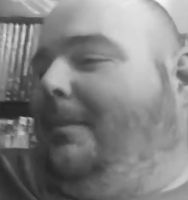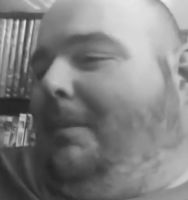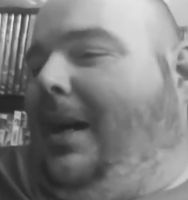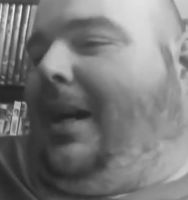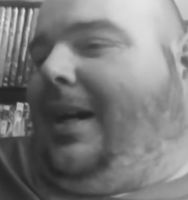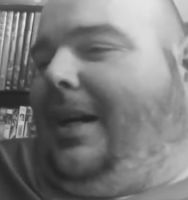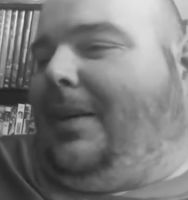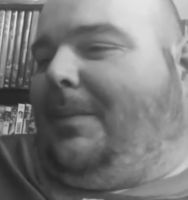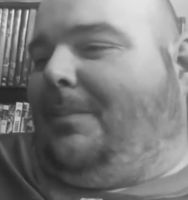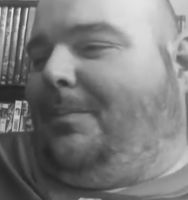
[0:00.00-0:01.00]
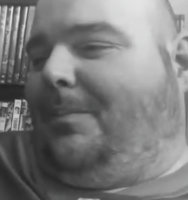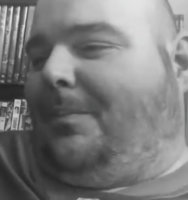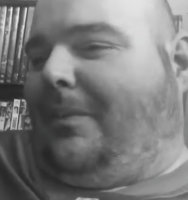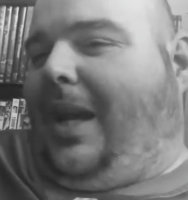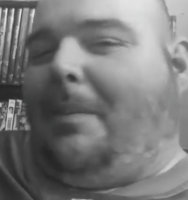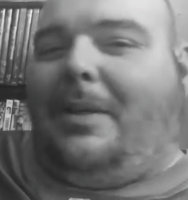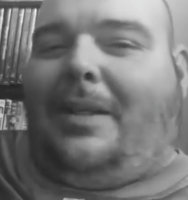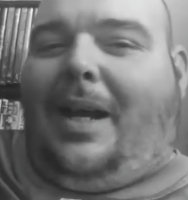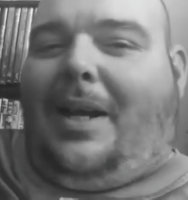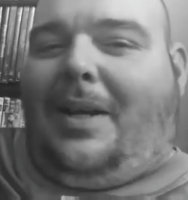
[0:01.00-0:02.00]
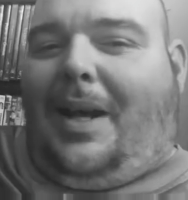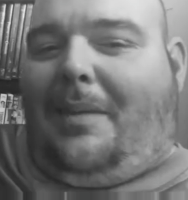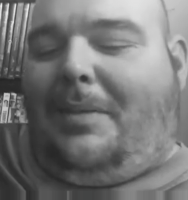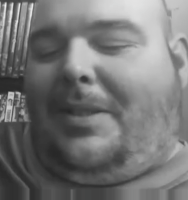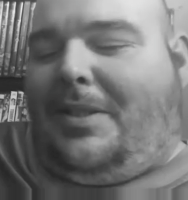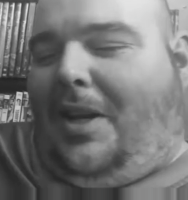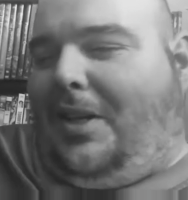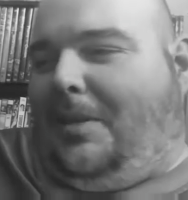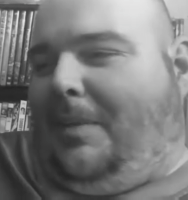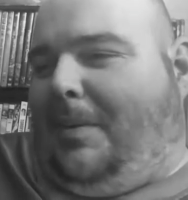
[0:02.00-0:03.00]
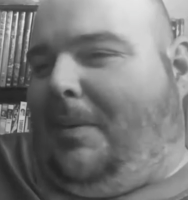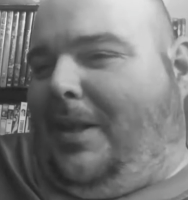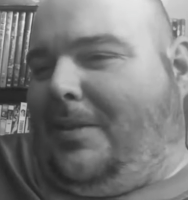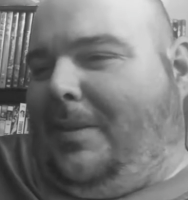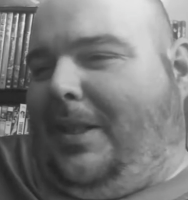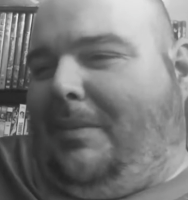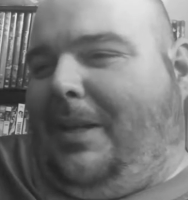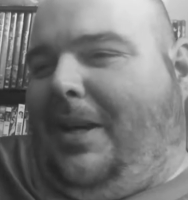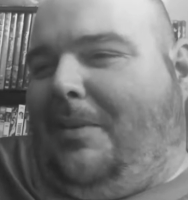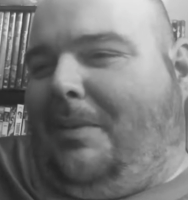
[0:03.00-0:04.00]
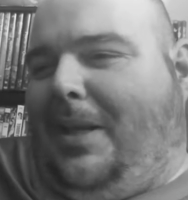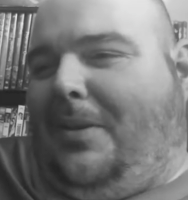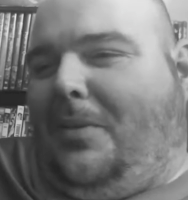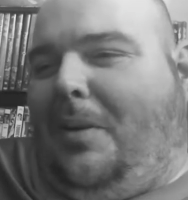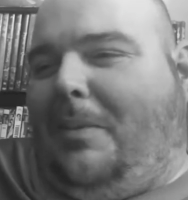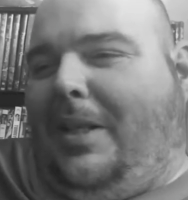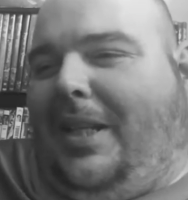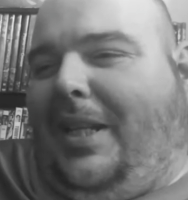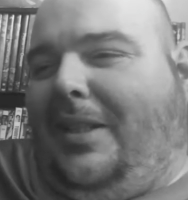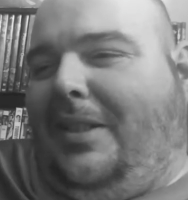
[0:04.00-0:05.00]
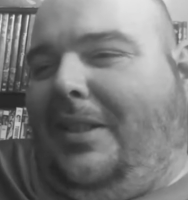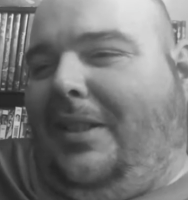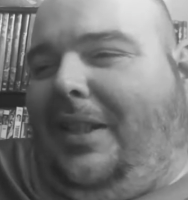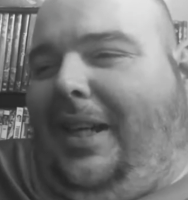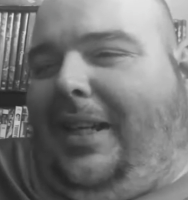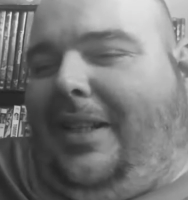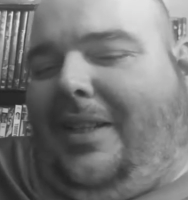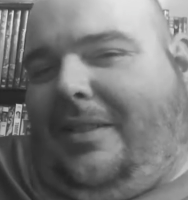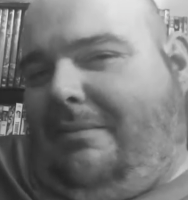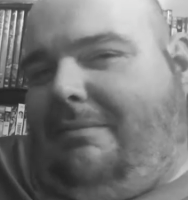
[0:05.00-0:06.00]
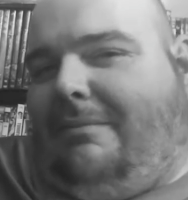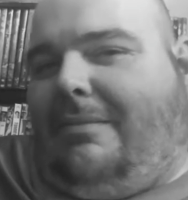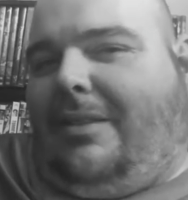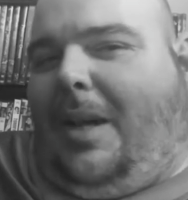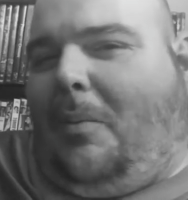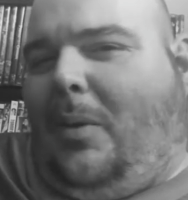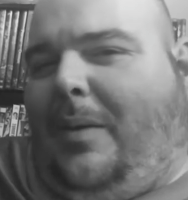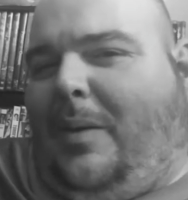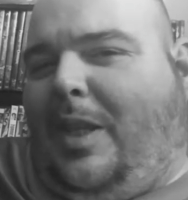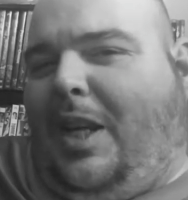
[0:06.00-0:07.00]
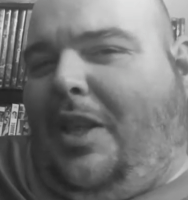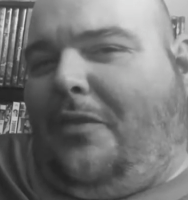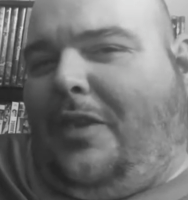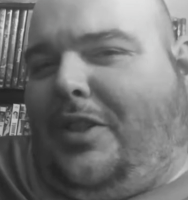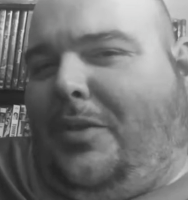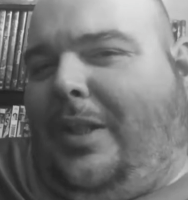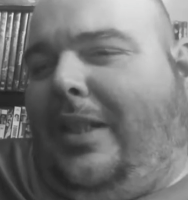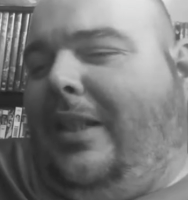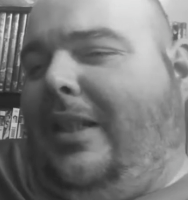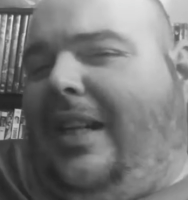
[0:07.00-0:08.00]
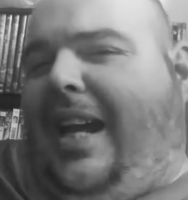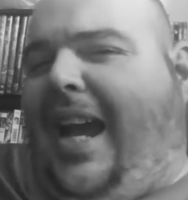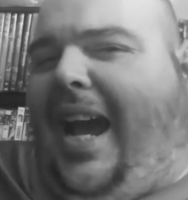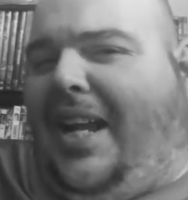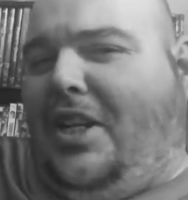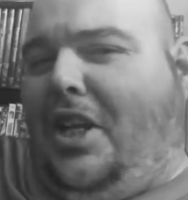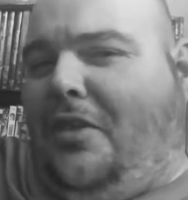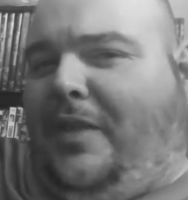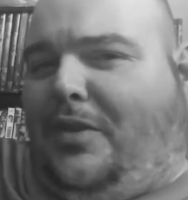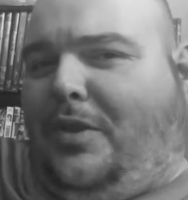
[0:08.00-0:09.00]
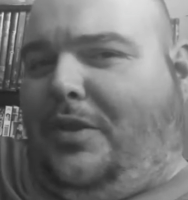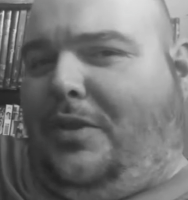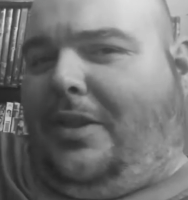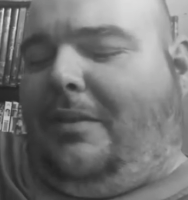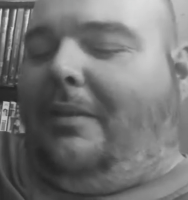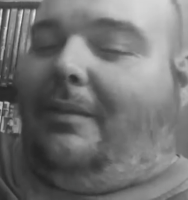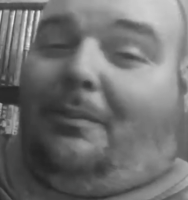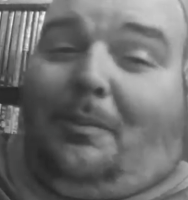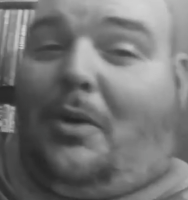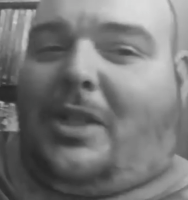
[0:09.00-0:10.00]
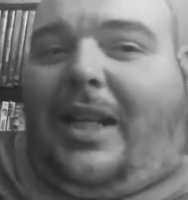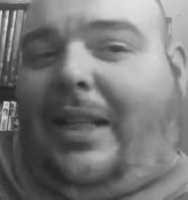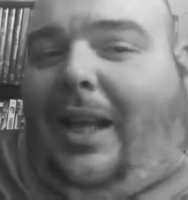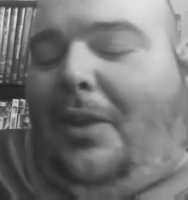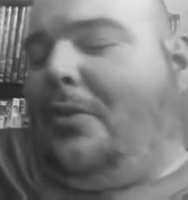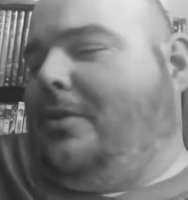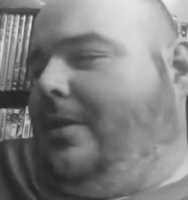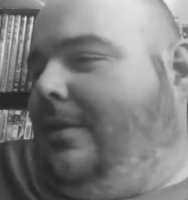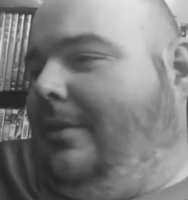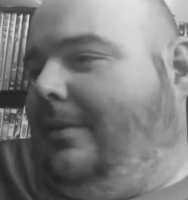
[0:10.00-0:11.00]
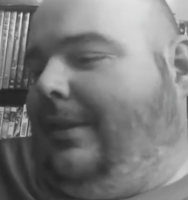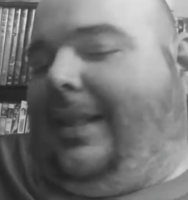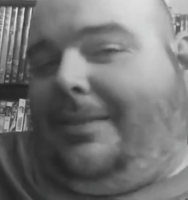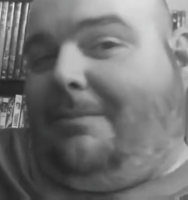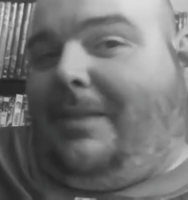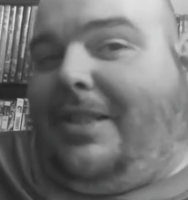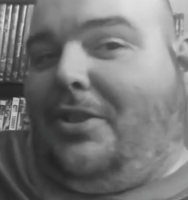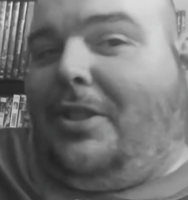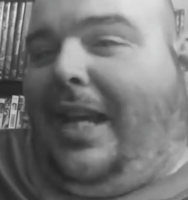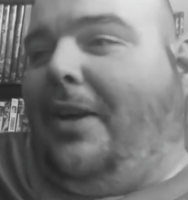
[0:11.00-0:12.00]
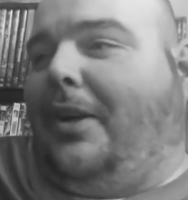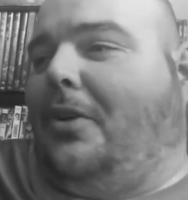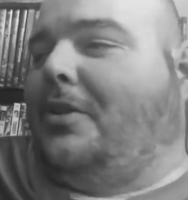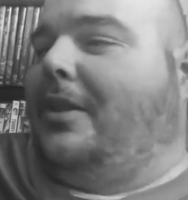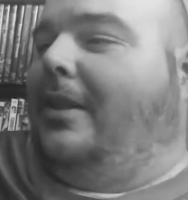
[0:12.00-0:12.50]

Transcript: But I've been talking about possibly coming out and playing Rummy again, and come away with another victory. Add another victory to the most likely I'll lose. Yeah, that's usually how it goes.